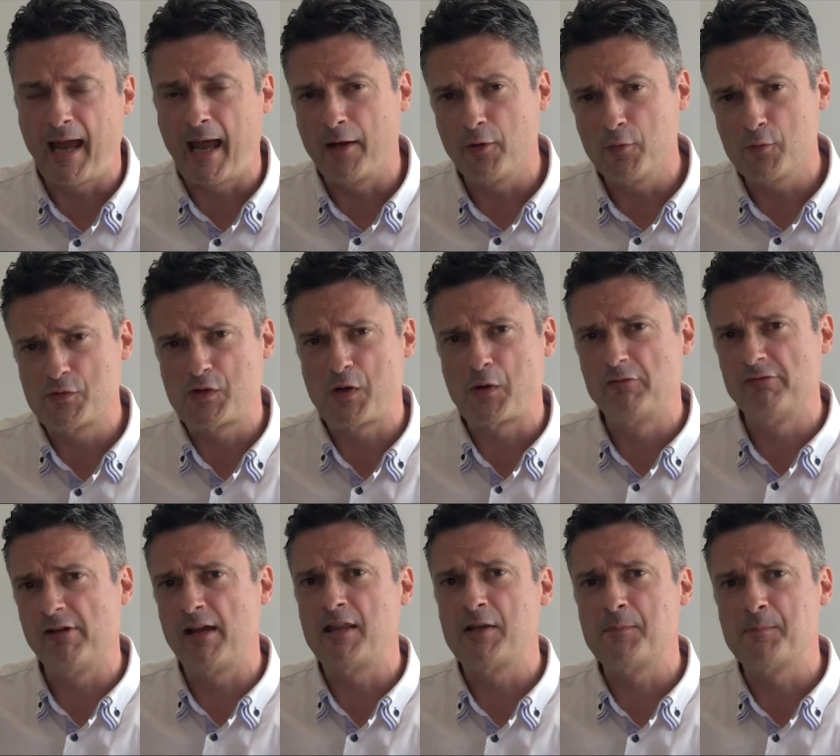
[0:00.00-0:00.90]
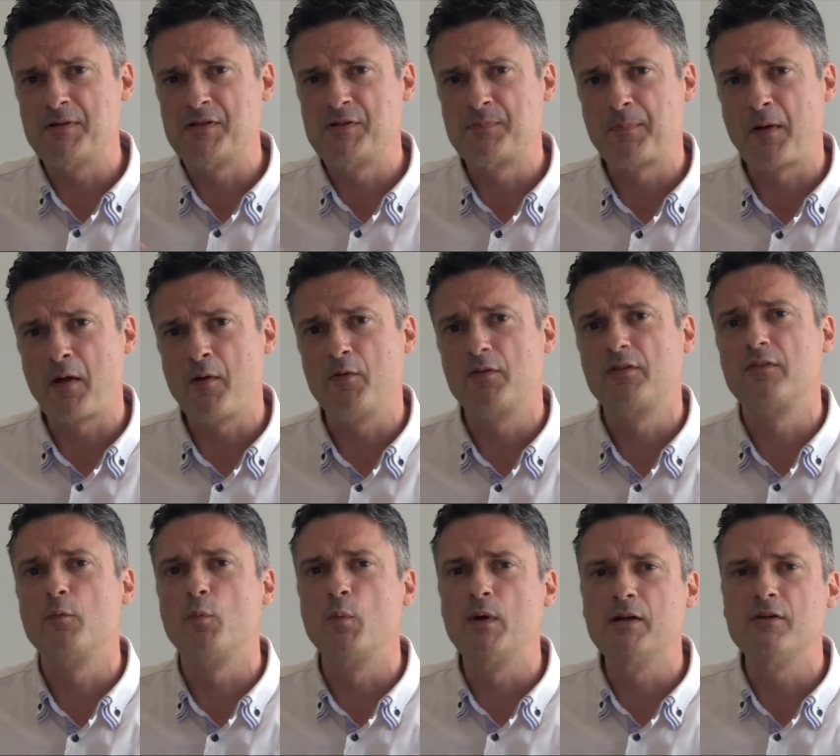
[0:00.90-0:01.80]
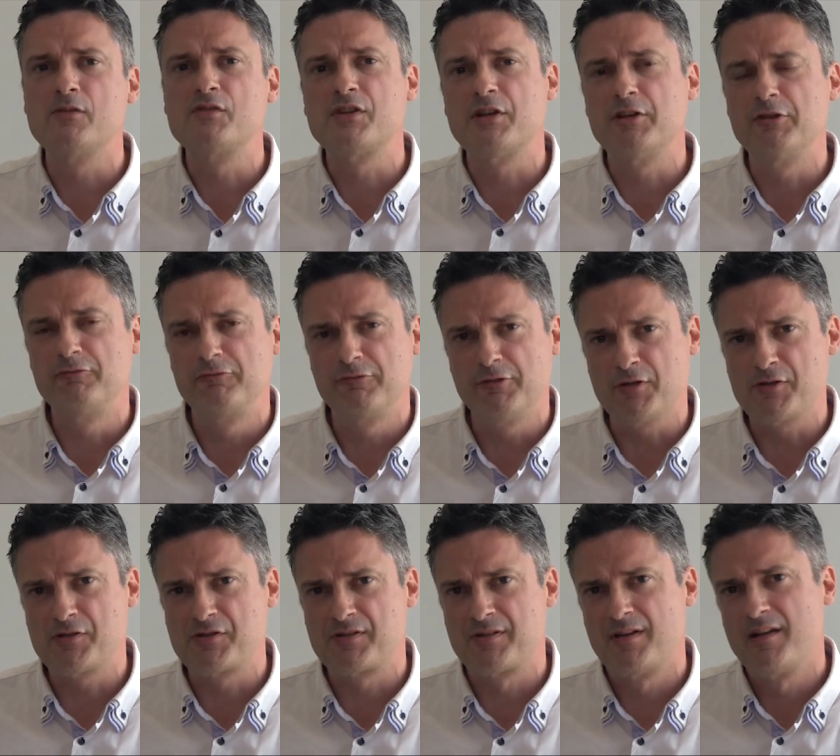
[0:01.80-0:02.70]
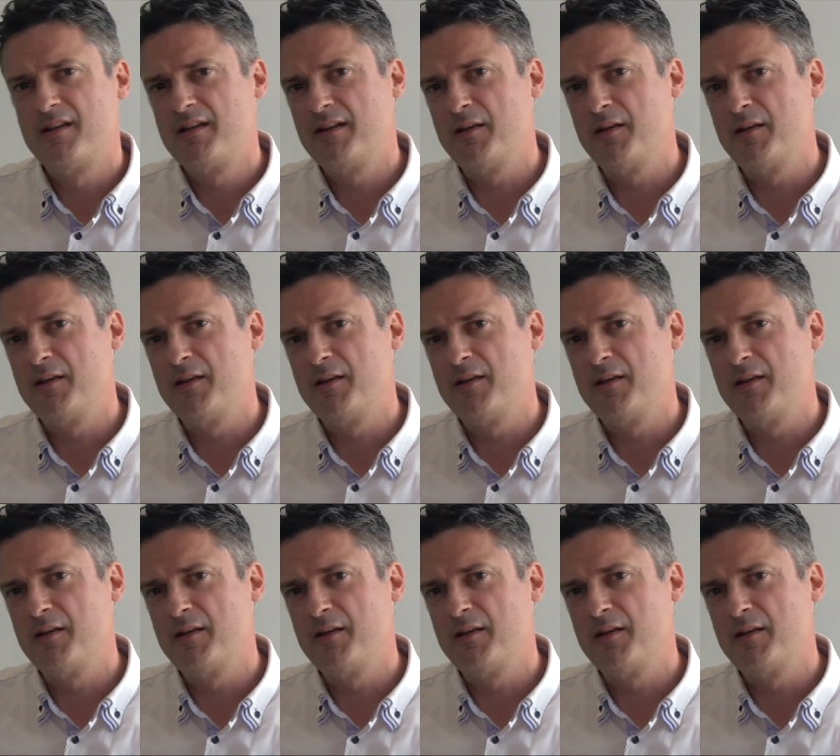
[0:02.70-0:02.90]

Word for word: and also create the bespoke wills and trusts